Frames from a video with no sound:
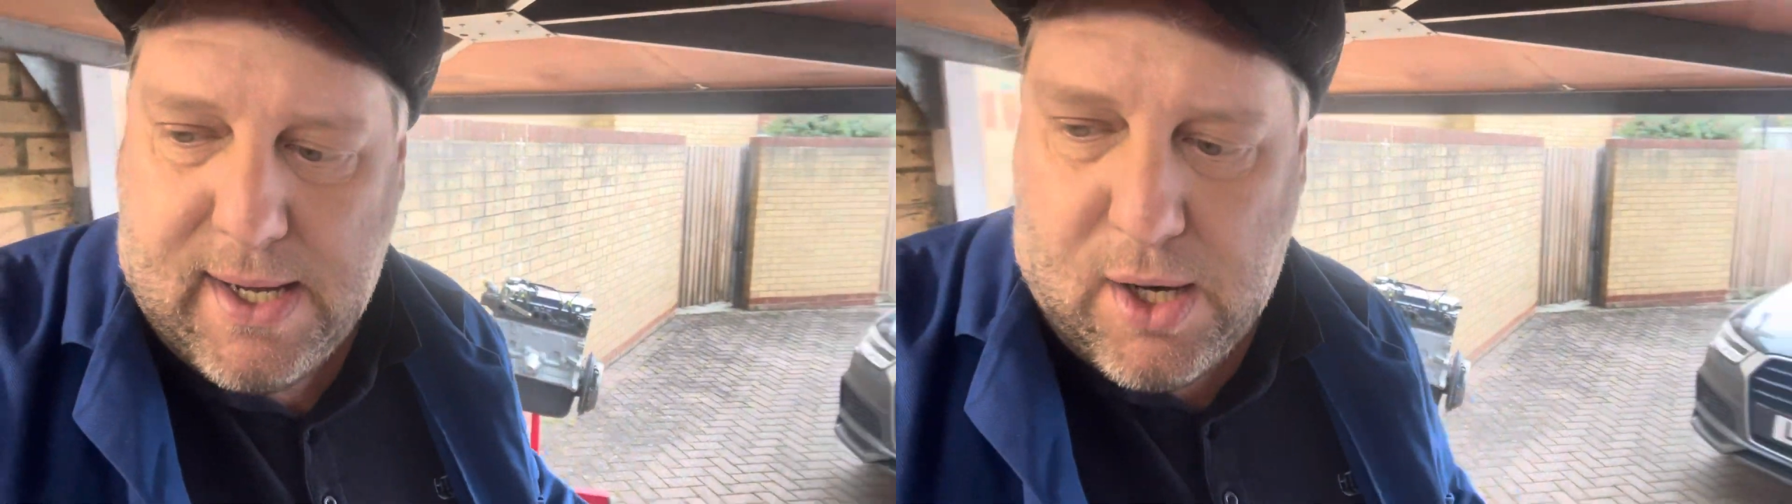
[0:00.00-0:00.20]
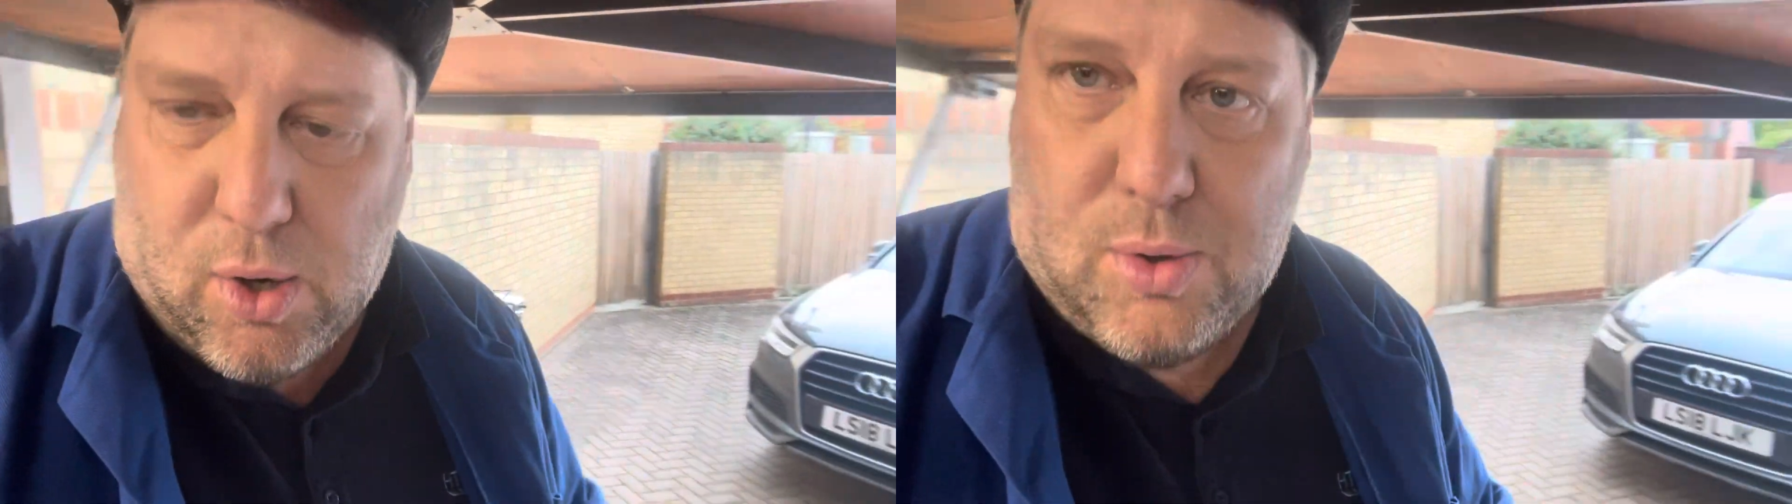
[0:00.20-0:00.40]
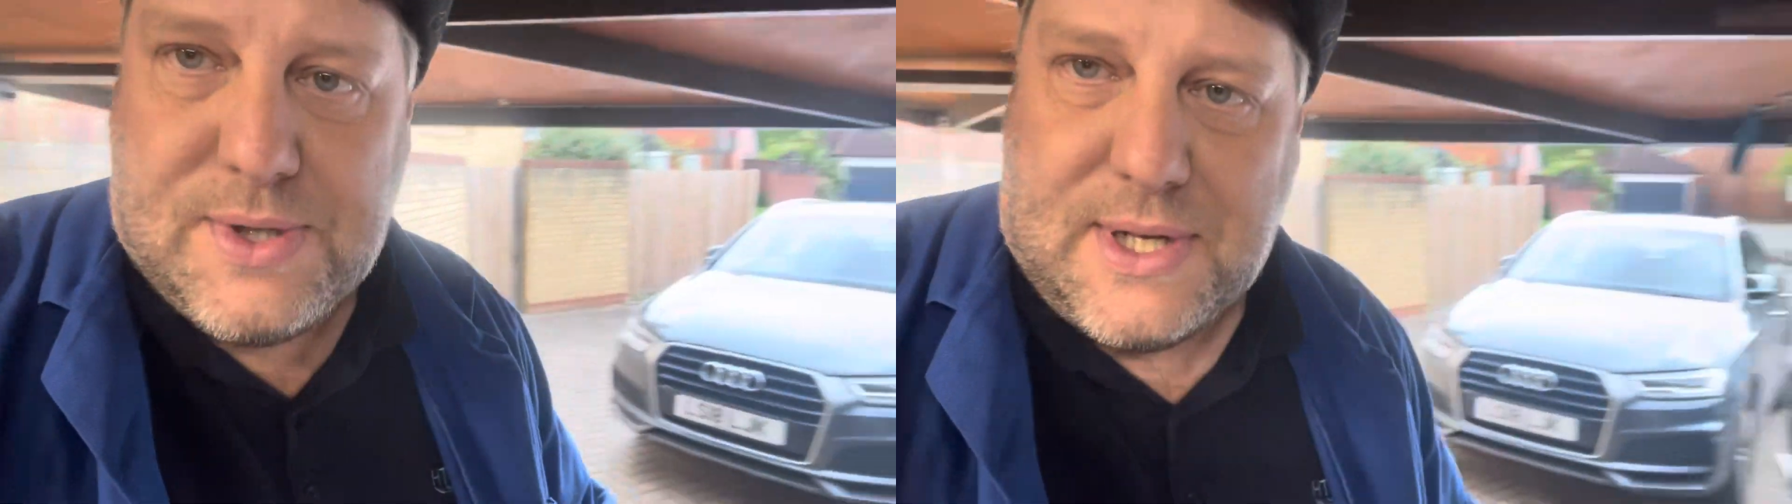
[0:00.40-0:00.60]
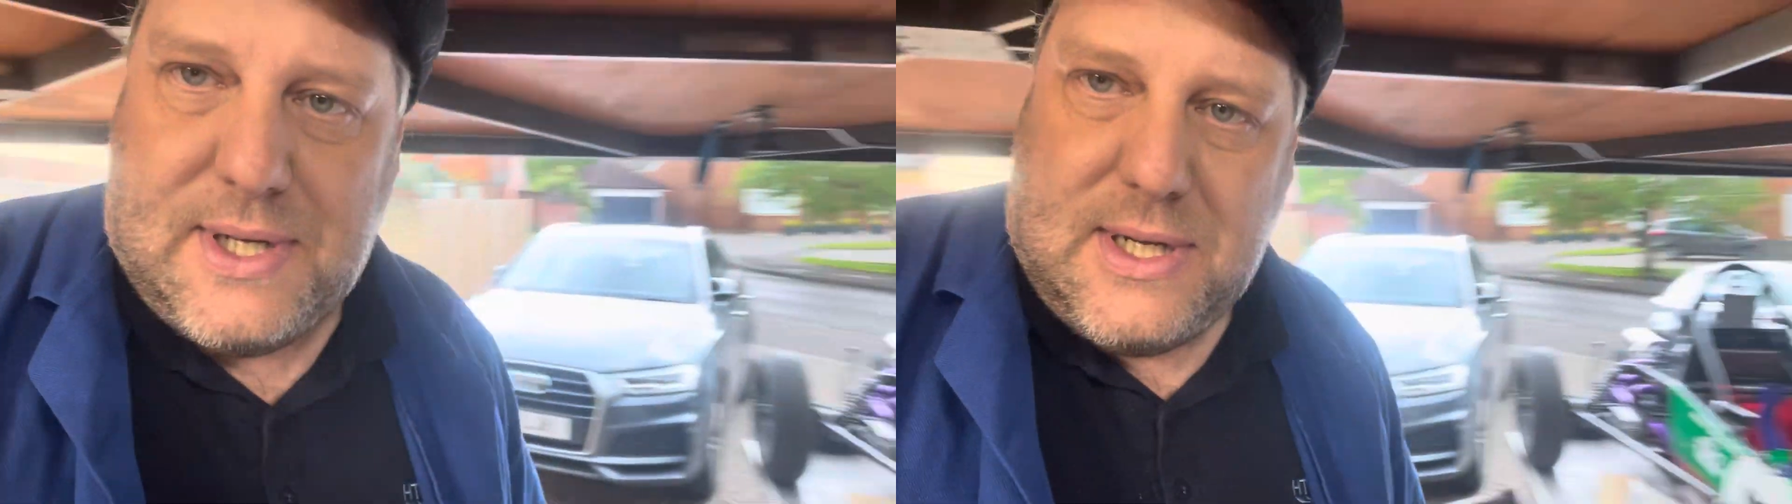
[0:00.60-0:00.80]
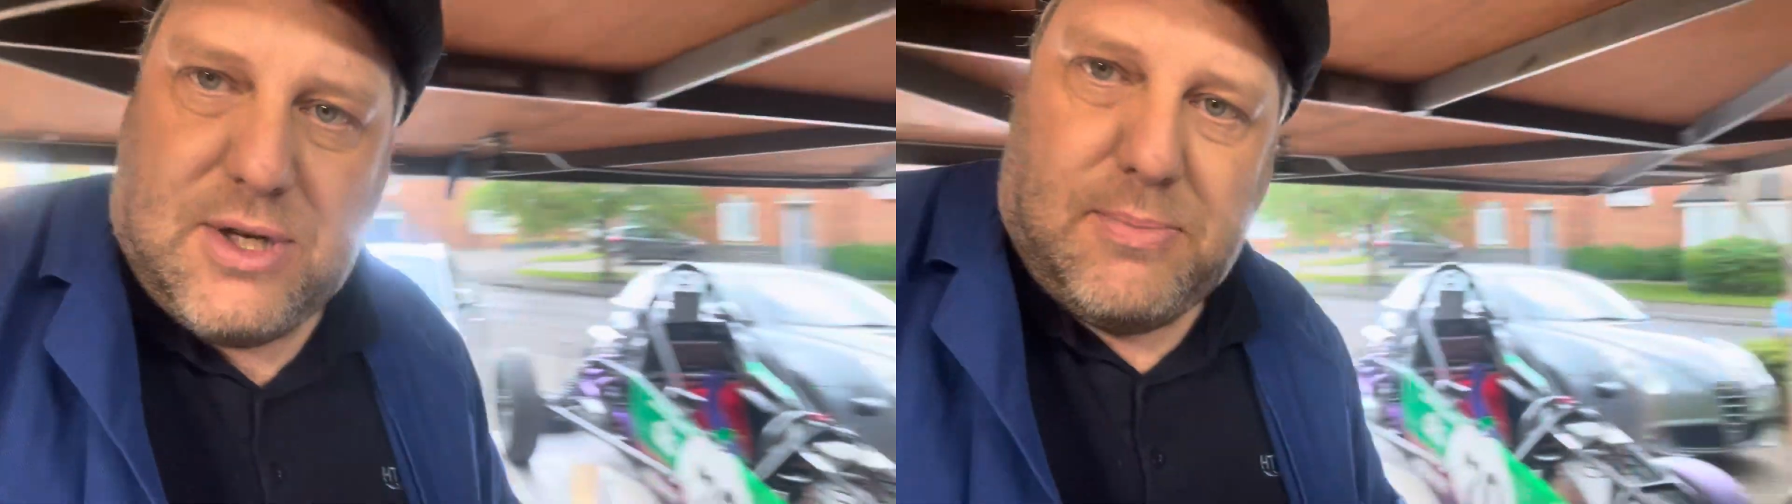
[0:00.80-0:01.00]
Also, I
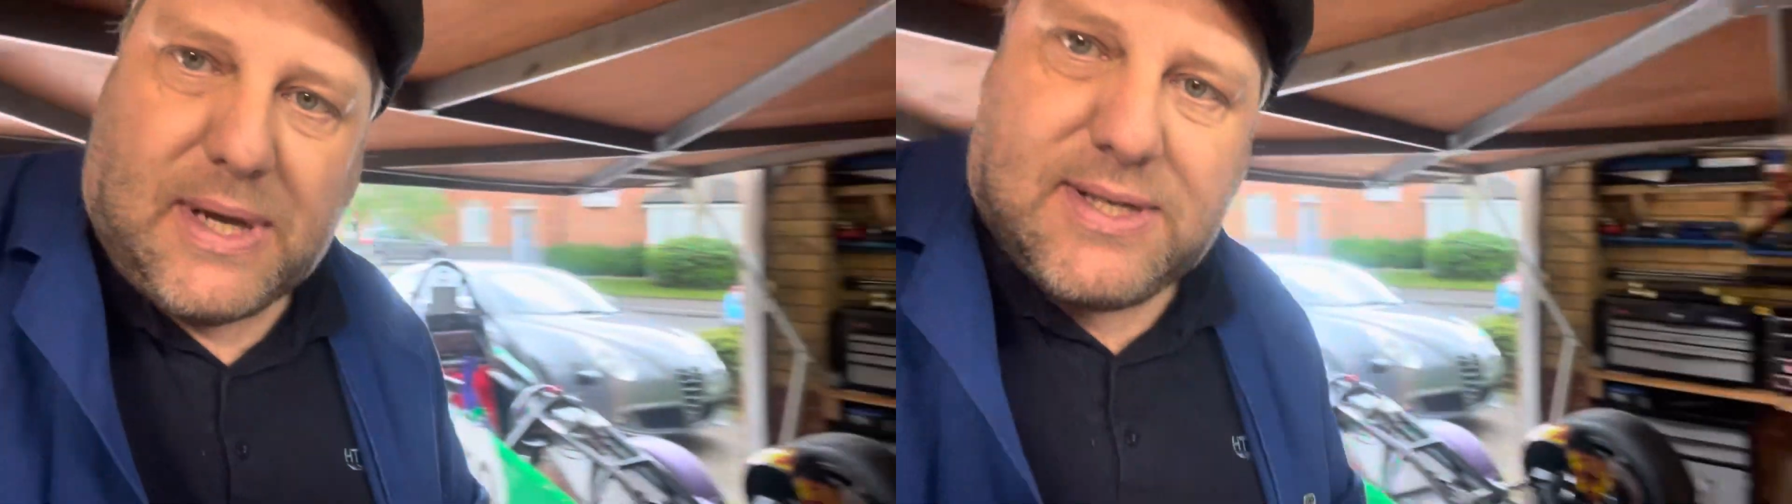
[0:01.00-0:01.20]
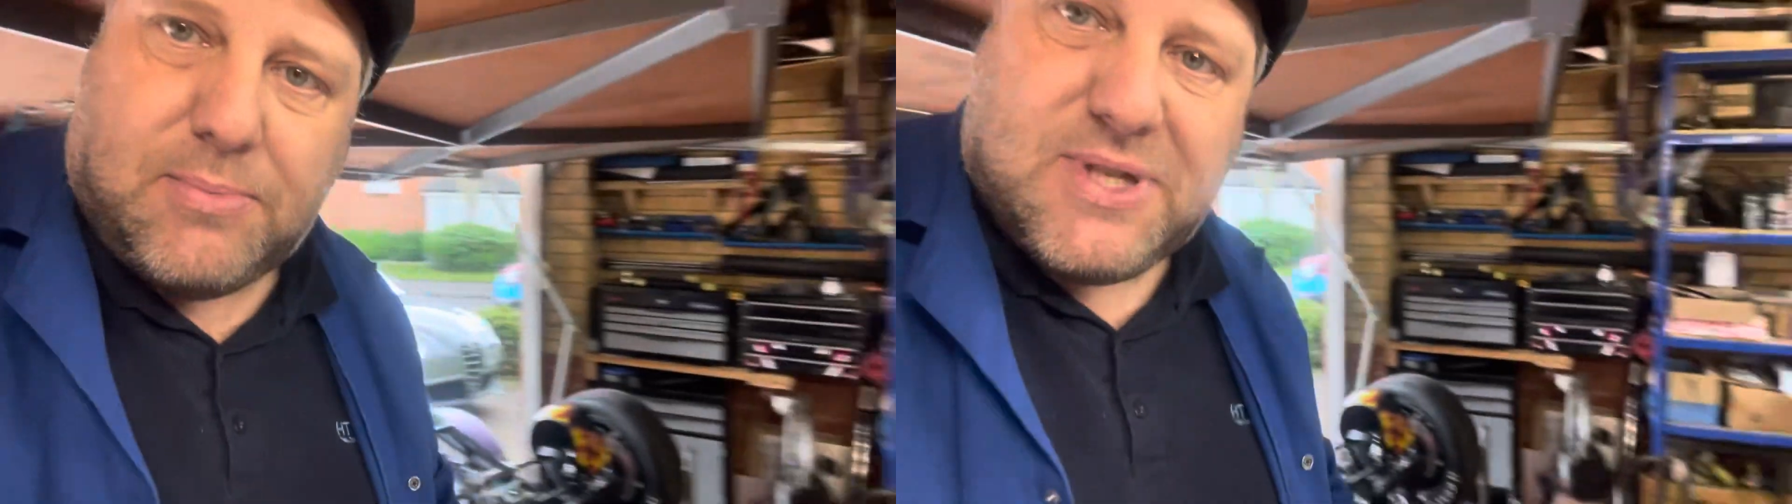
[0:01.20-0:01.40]
need to make some